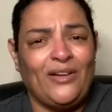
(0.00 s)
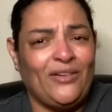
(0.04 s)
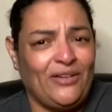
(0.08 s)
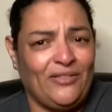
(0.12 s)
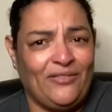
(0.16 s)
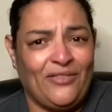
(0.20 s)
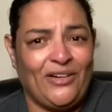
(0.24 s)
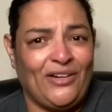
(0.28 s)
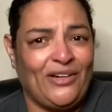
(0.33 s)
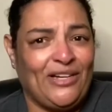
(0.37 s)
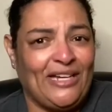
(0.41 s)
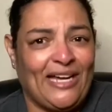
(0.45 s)

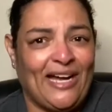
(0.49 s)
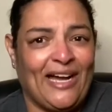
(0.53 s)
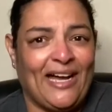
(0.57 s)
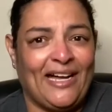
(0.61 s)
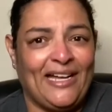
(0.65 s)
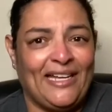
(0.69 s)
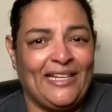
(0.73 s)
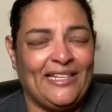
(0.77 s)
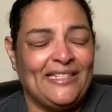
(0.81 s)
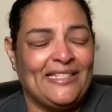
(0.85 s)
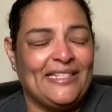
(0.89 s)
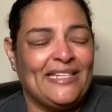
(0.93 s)
very
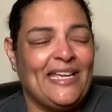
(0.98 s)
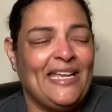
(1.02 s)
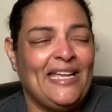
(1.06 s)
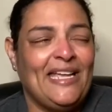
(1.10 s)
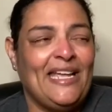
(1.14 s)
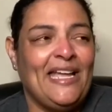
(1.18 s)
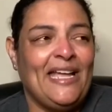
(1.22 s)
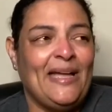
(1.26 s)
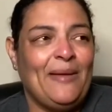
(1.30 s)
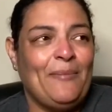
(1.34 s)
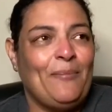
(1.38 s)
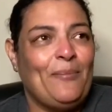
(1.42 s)
kind.
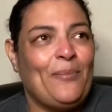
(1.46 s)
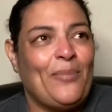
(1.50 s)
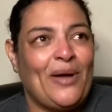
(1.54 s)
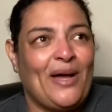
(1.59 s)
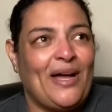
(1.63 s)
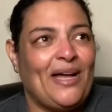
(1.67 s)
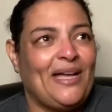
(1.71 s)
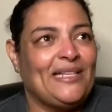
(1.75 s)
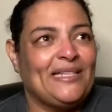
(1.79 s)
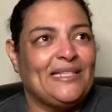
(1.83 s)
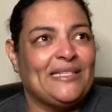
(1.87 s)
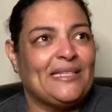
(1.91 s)

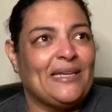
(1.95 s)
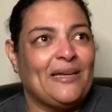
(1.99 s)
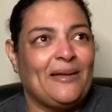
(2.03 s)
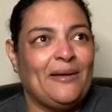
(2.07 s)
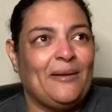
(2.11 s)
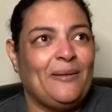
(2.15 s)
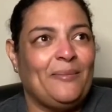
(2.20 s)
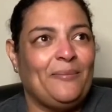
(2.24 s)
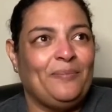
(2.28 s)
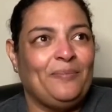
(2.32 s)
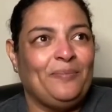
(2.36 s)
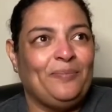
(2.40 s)
But
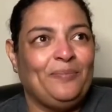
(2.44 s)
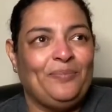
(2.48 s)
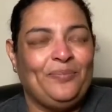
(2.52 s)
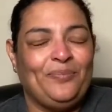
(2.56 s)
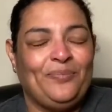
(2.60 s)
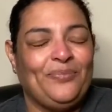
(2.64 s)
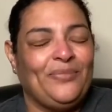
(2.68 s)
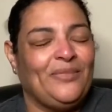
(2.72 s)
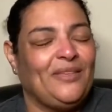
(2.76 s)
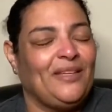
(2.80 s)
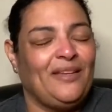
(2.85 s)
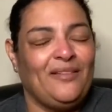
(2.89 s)

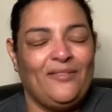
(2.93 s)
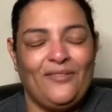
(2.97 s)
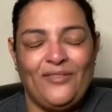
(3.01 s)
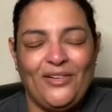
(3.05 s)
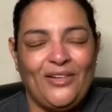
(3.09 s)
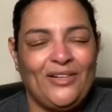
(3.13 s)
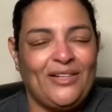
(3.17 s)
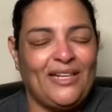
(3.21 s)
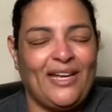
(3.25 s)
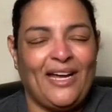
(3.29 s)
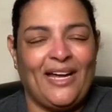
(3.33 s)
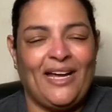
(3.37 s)
if you're
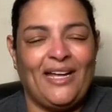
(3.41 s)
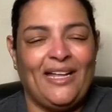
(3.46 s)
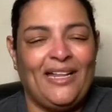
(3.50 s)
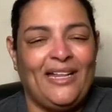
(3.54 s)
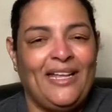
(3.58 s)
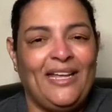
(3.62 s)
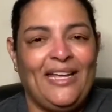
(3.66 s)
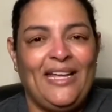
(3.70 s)
not,